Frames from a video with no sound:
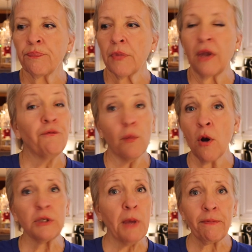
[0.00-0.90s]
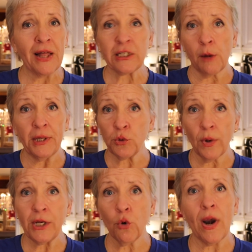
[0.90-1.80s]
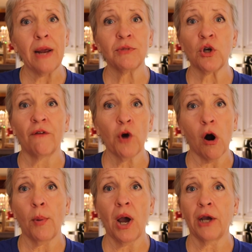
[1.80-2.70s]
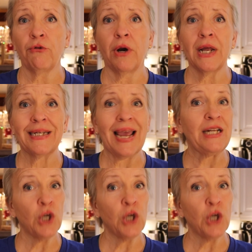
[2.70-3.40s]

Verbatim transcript: And for most people, that's going to be 20 grams of carbohydrate a day,